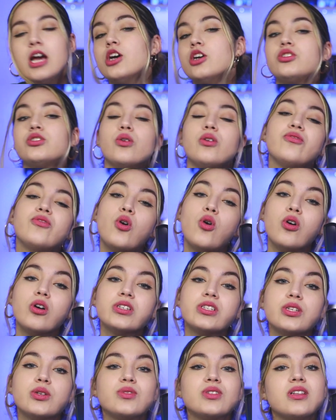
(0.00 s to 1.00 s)
So of
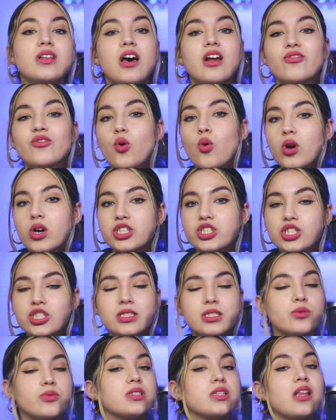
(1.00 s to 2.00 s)
course, there was a lot of
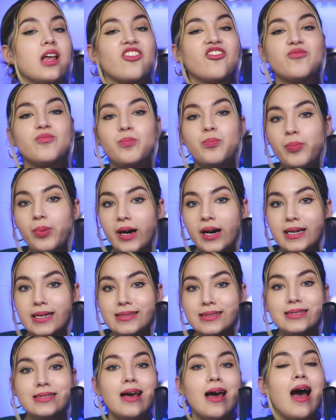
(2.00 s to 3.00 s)
questions, there was a lot of
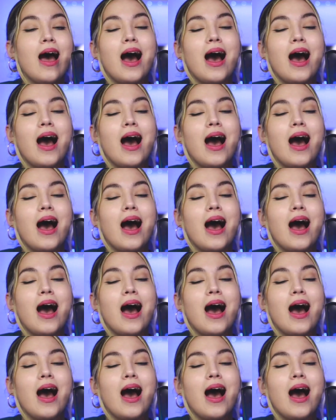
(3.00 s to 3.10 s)
buzz.